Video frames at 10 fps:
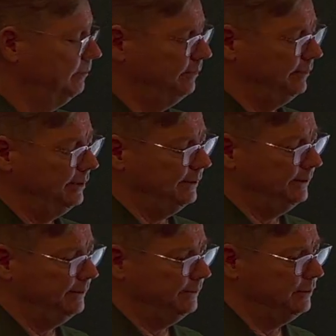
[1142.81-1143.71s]
uh,
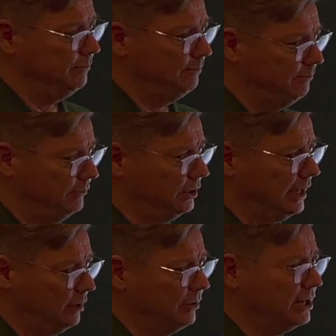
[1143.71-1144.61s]
the, the,
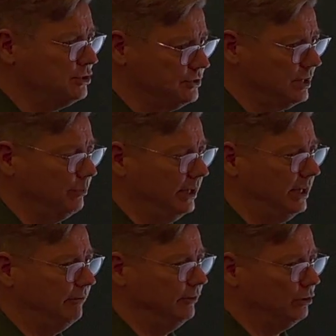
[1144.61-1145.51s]
calibrations that we
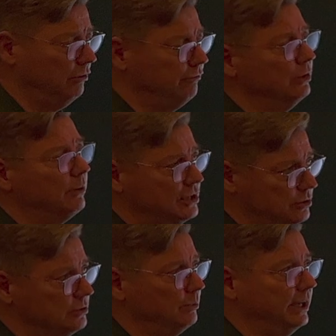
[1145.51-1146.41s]
have, the
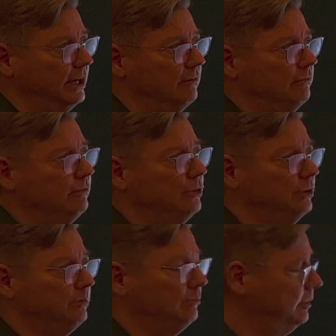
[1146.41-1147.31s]
configurations we have for the
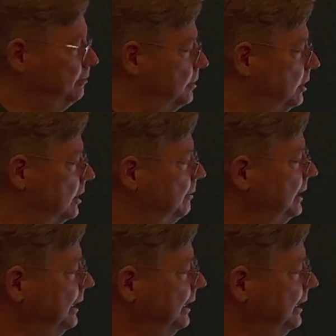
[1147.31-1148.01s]
uh, Piranha